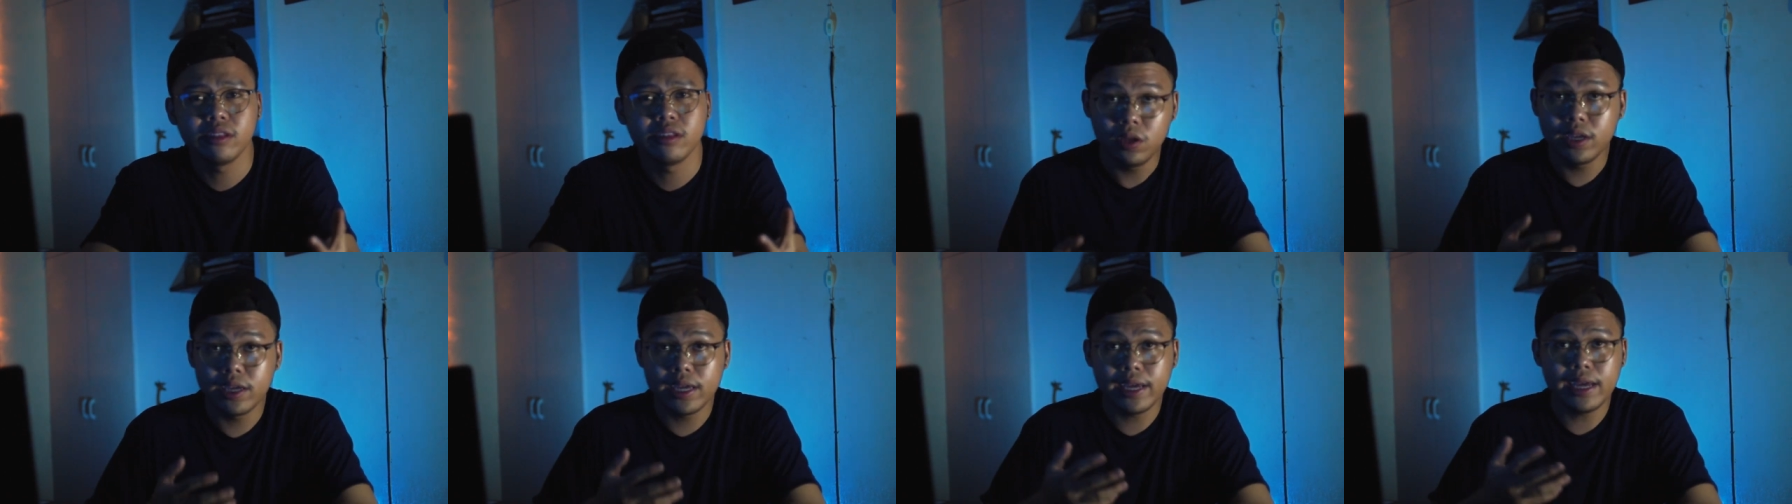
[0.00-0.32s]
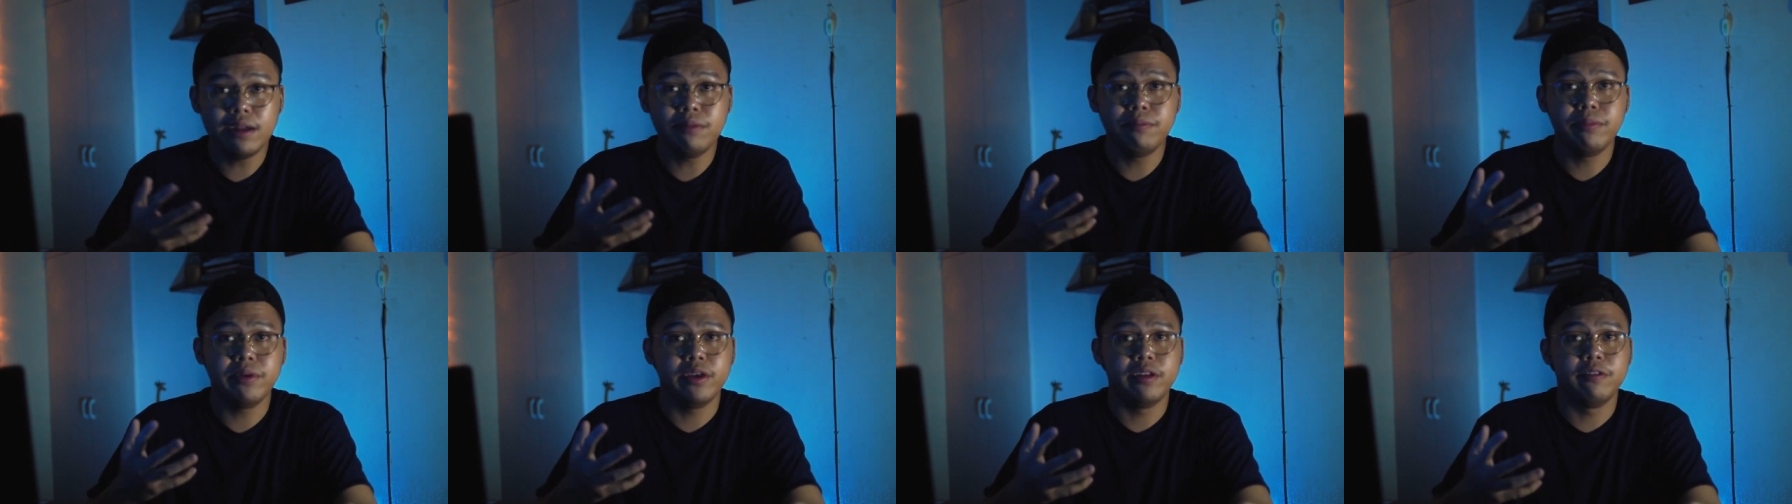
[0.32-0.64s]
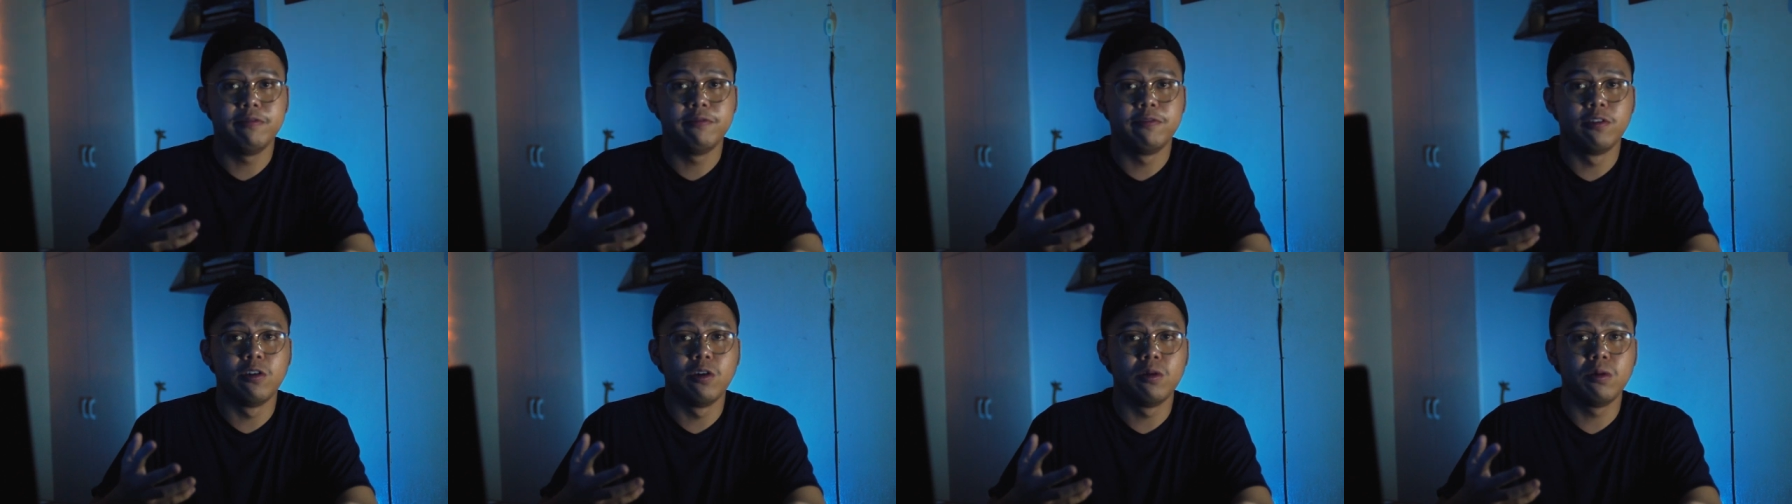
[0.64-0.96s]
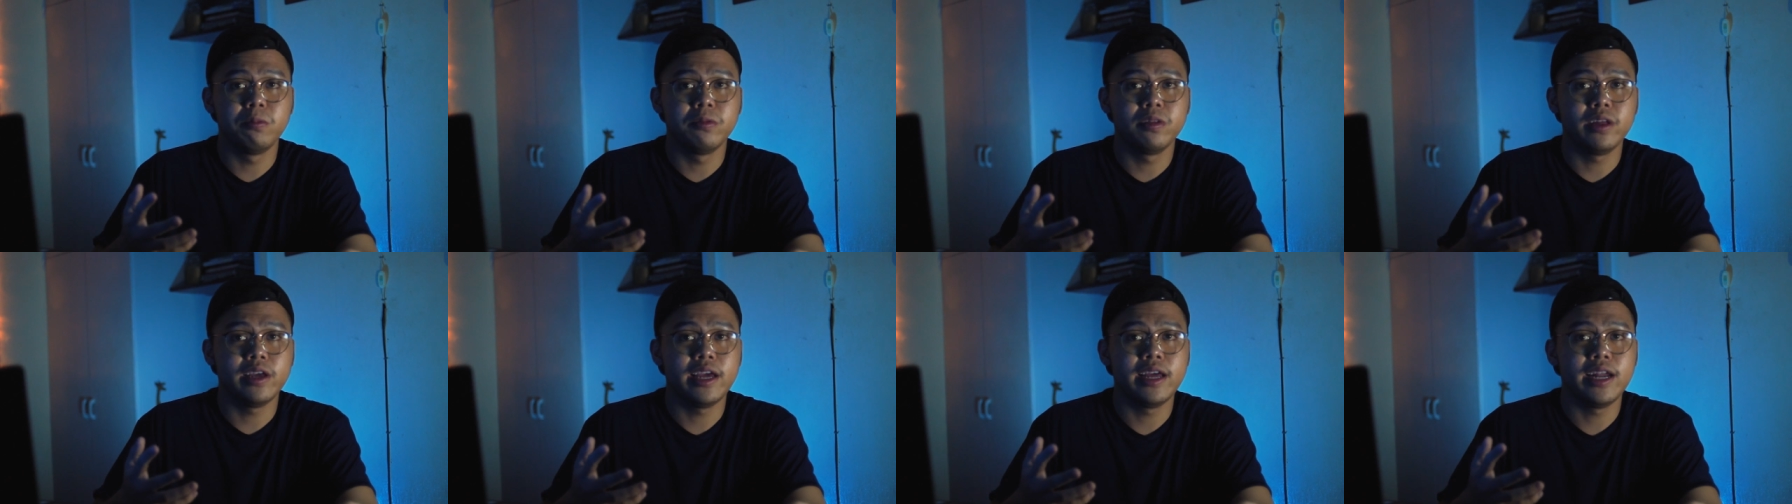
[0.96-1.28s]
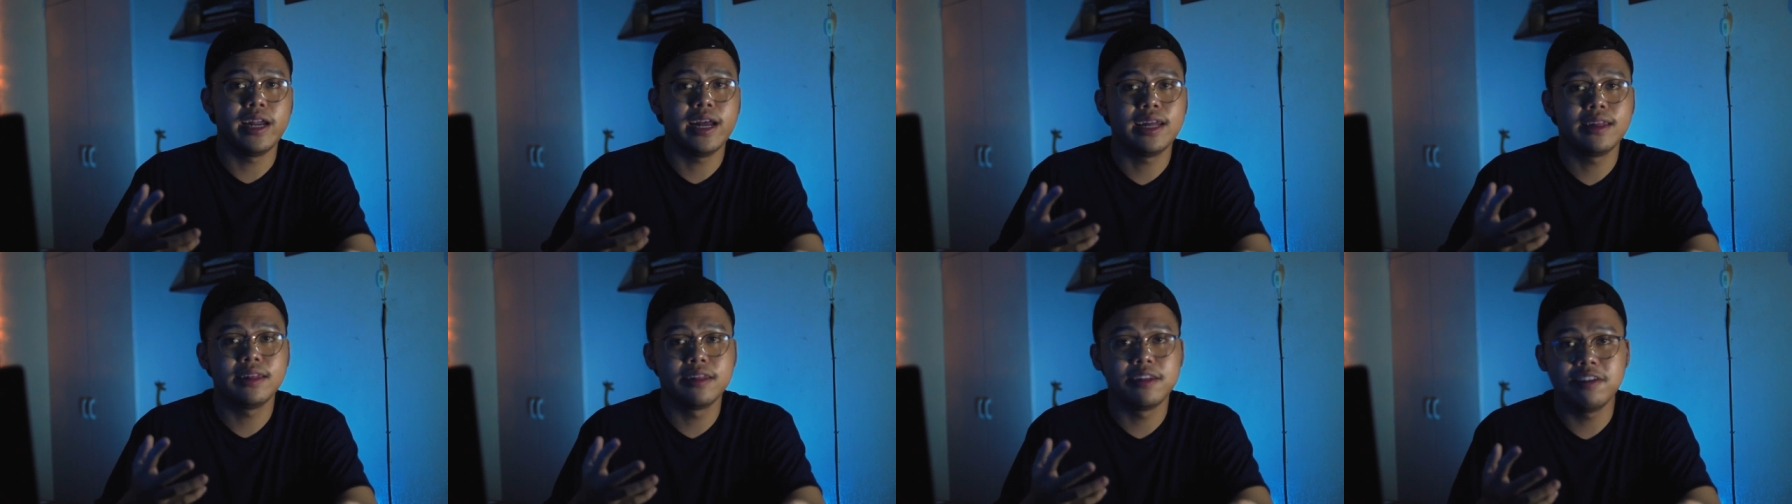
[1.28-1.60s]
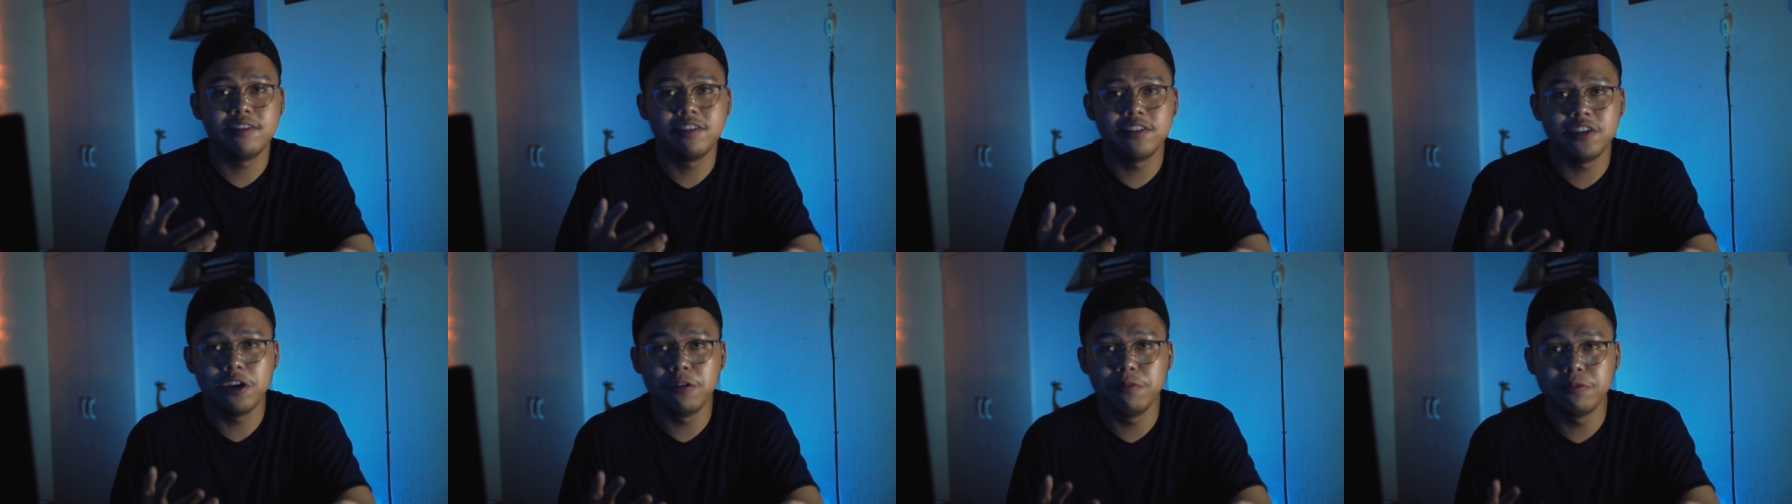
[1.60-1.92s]
You can be informed and at
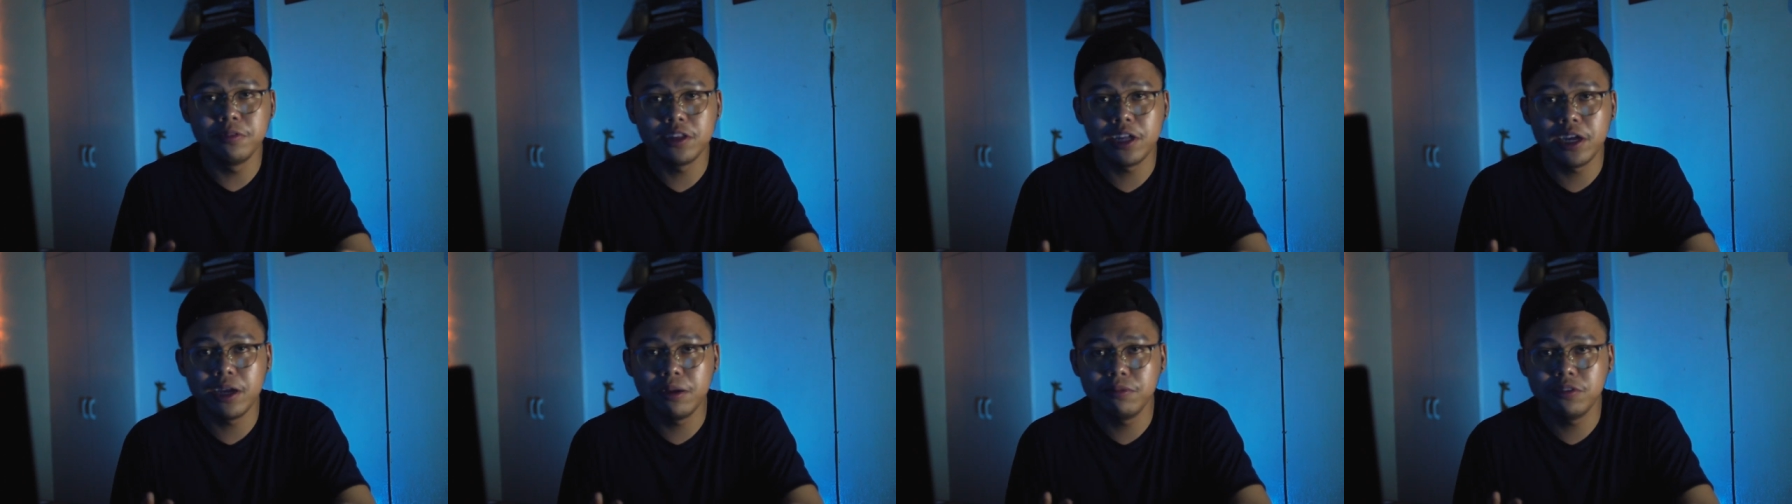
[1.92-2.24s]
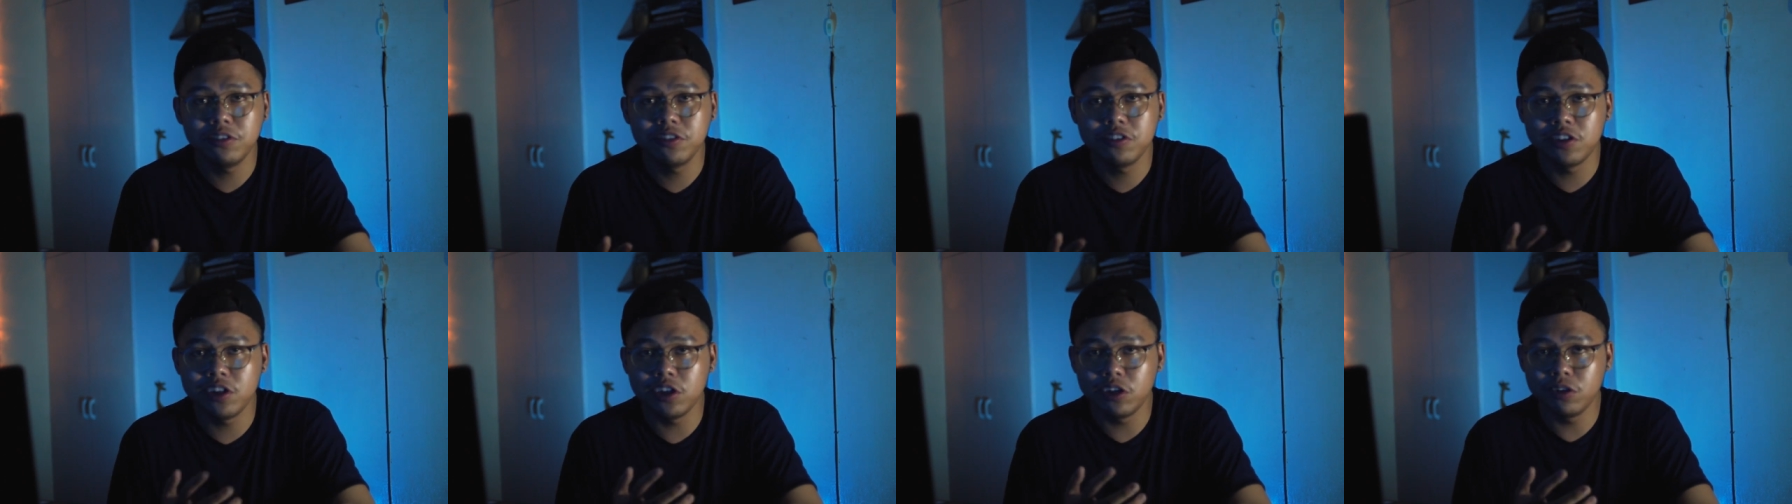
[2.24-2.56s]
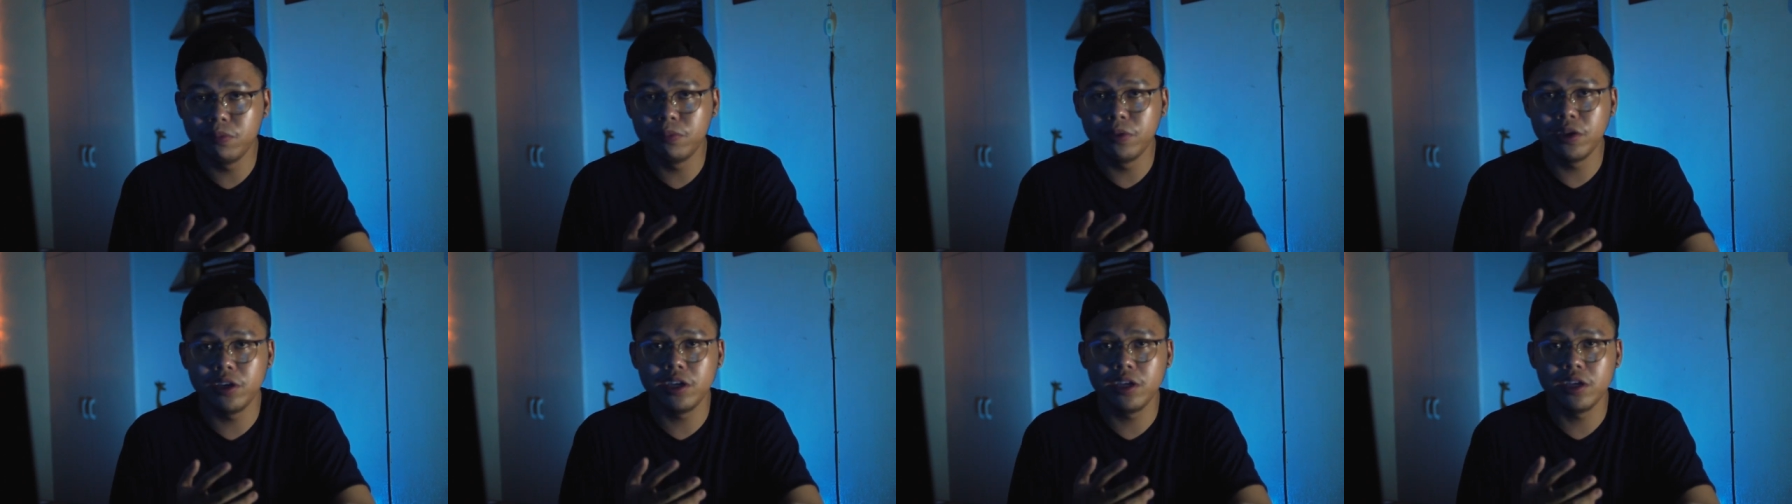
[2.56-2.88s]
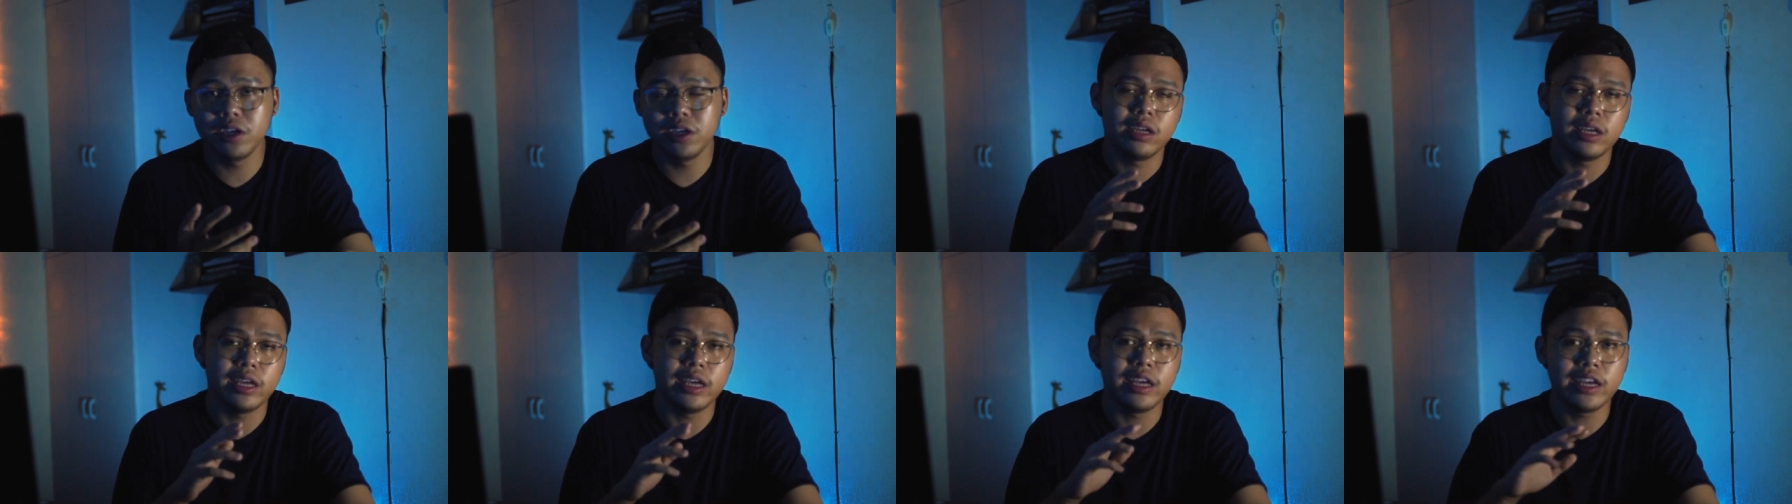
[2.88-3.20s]
the same time still be